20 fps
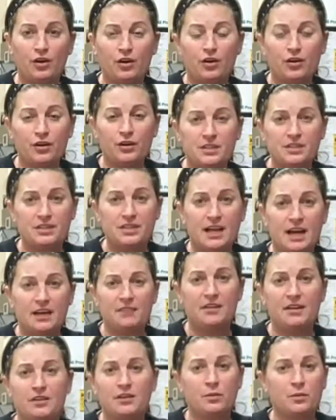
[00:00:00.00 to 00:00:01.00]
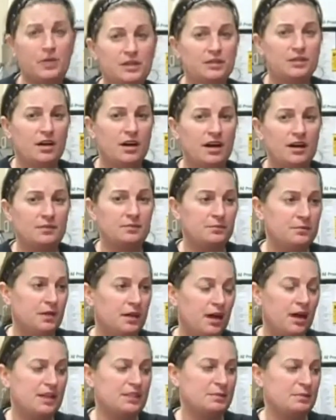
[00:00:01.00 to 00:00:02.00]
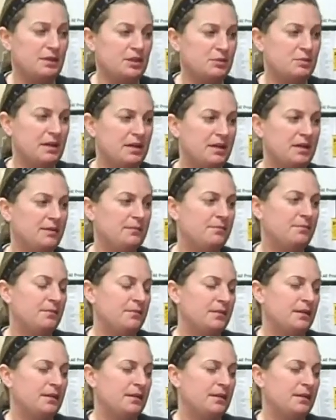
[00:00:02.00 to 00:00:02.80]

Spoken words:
current staff, and that wouldn't cost much money.